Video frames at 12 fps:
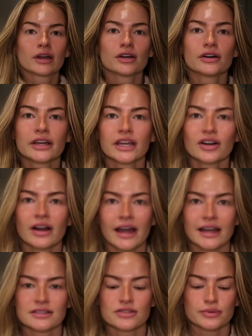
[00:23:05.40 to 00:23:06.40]
cooking your
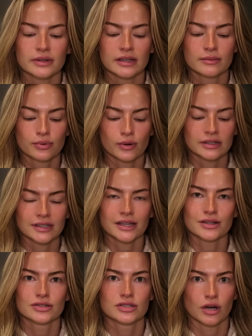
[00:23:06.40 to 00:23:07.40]
eggs, it's really important that
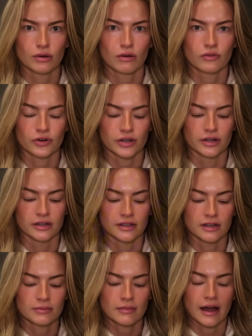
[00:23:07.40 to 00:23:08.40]
you don't overcook
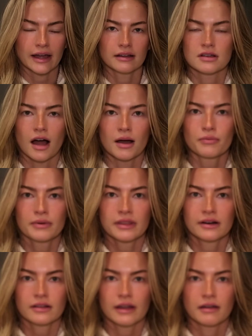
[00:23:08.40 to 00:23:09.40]
them. I thought when
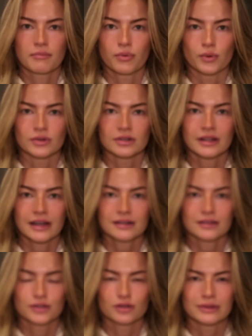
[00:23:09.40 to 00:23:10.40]
they're like borderline a
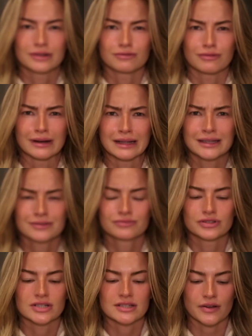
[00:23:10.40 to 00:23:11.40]
little bit runny,
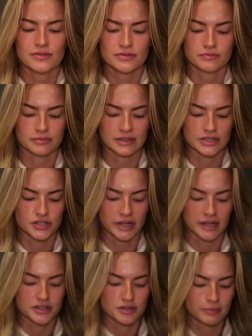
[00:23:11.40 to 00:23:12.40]
which sounds really
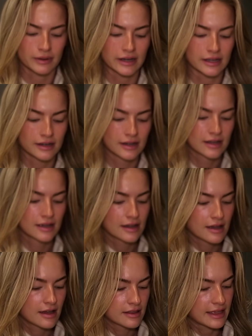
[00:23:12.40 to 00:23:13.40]
strange, but
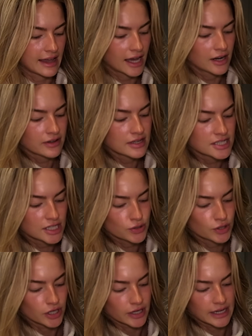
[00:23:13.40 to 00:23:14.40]
they kind of continue
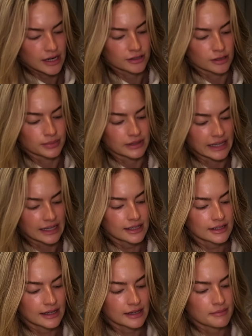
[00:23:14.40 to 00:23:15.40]
cooking on the
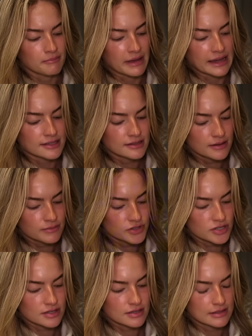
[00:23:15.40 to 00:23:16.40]
plate and it makes them
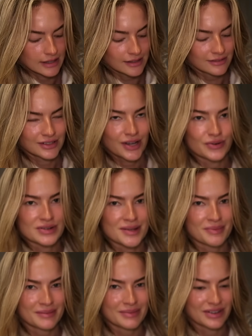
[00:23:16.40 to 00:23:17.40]
just, I don't know, just
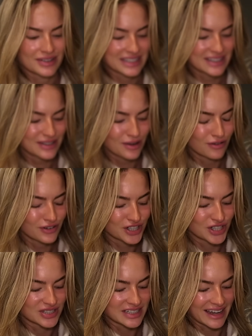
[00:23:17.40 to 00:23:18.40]
something about eating
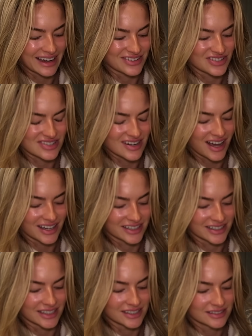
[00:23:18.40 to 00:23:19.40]
overcooked eggs is not
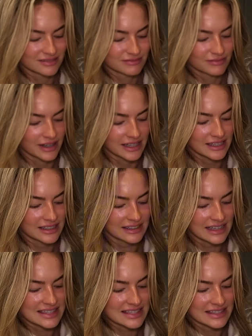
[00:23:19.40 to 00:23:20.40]
good. But eating
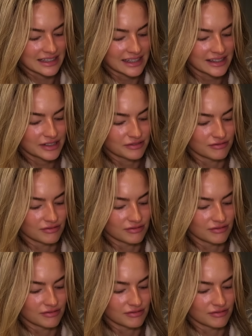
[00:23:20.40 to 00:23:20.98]
like slightly